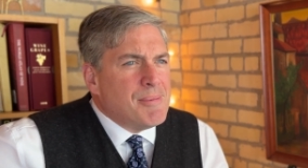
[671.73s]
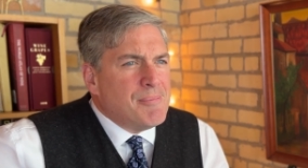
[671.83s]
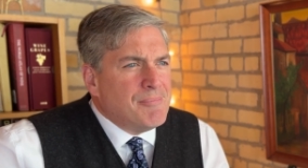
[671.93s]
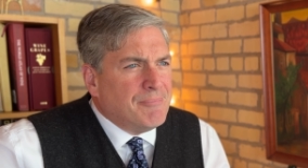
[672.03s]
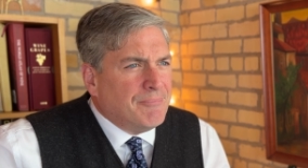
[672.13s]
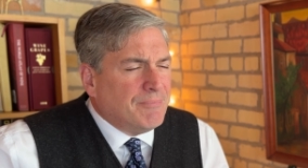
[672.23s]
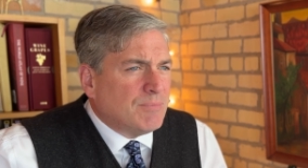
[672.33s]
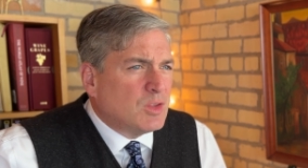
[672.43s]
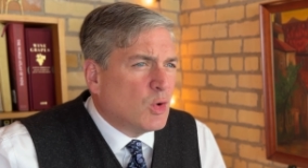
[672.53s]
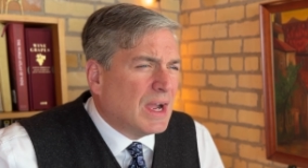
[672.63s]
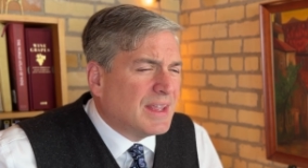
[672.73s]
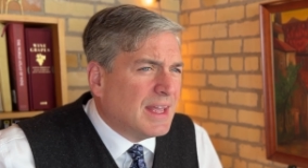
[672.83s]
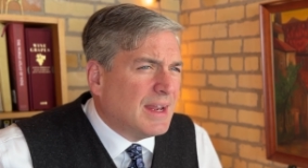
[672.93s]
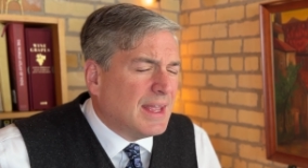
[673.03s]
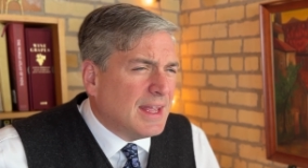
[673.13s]
Hmm. Do I
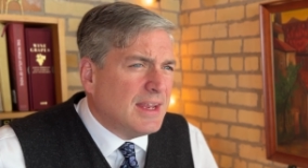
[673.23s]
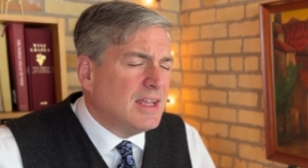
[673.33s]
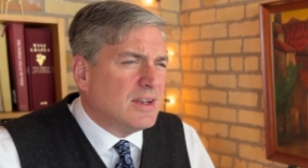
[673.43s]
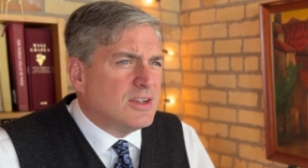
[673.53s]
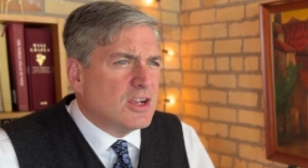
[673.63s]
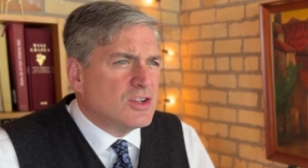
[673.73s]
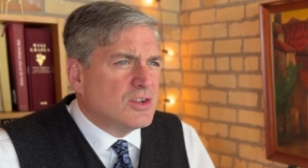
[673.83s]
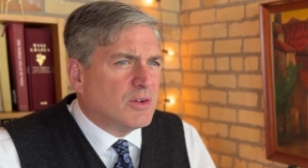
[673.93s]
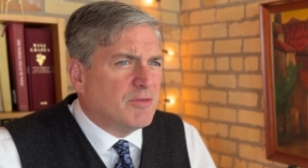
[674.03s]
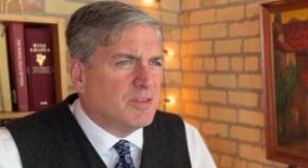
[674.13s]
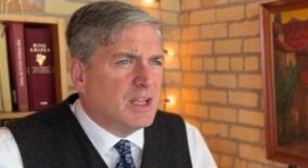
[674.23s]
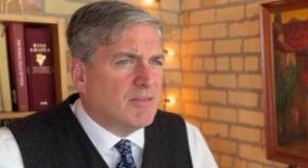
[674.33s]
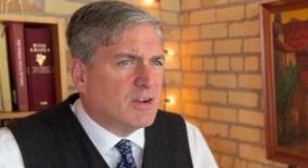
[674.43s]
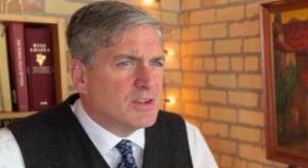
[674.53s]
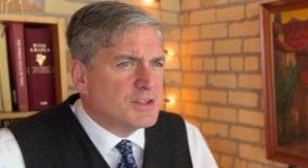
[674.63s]
get any additional
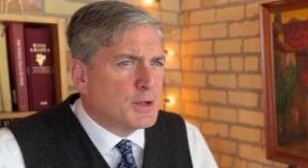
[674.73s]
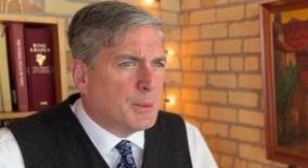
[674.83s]
flavors?